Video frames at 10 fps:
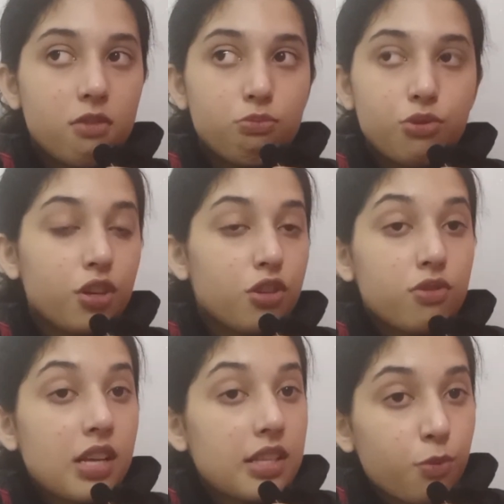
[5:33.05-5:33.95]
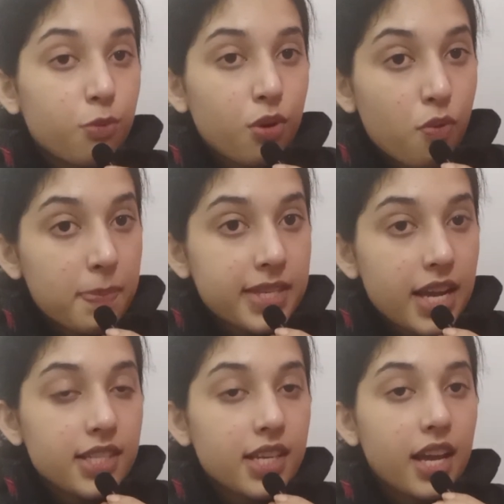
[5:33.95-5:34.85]
you can use that
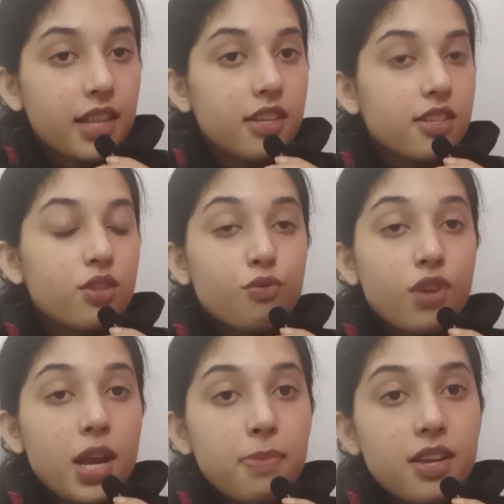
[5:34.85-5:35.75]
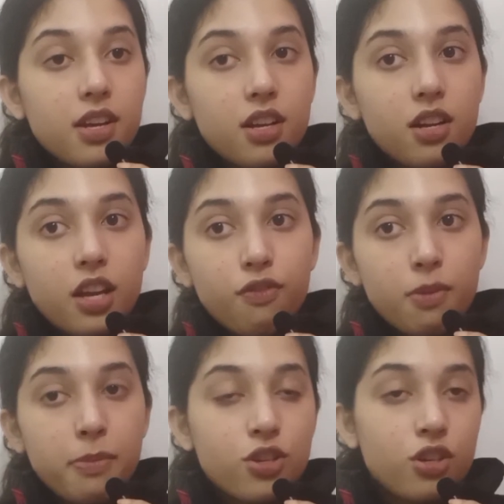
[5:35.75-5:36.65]
website and then just scrape the
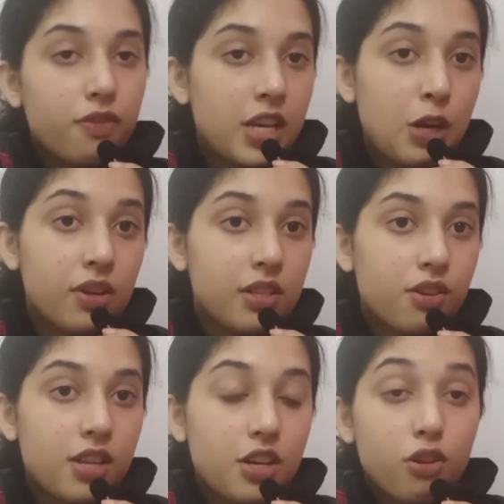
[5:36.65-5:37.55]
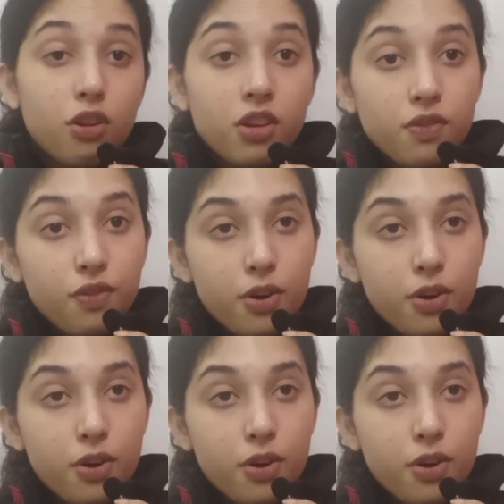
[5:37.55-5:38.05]
information of any realtor that you're looking for.